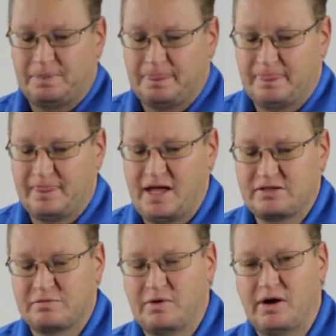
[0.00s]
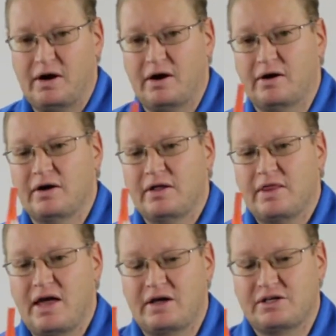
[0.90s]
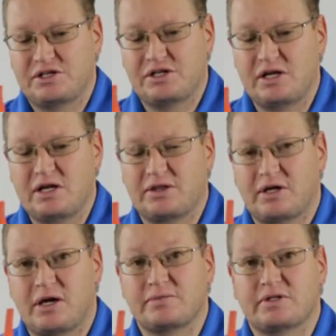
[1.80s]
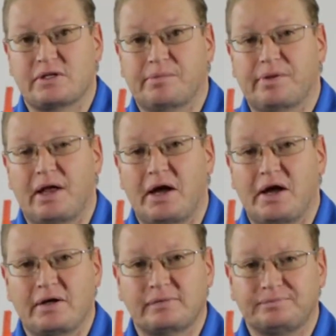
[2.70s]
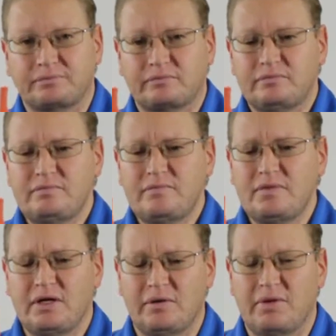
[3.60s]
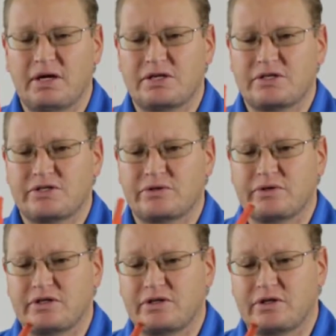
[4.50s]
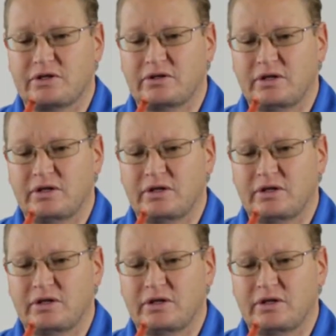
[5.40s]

that's where that sheath comes into play in making sure that you can